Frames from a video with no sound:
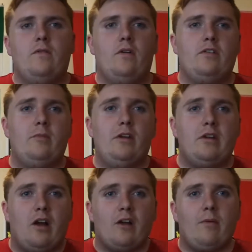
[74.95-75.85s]
First, I'm going to
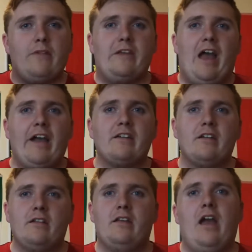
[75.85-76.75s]
talk about the
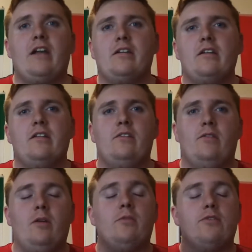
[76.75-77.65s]
acting. The acting in this
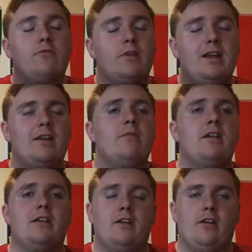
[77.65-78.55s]
film was really,
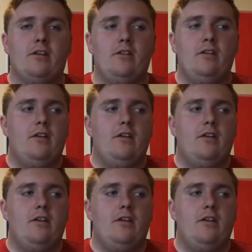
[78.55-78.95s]
really good.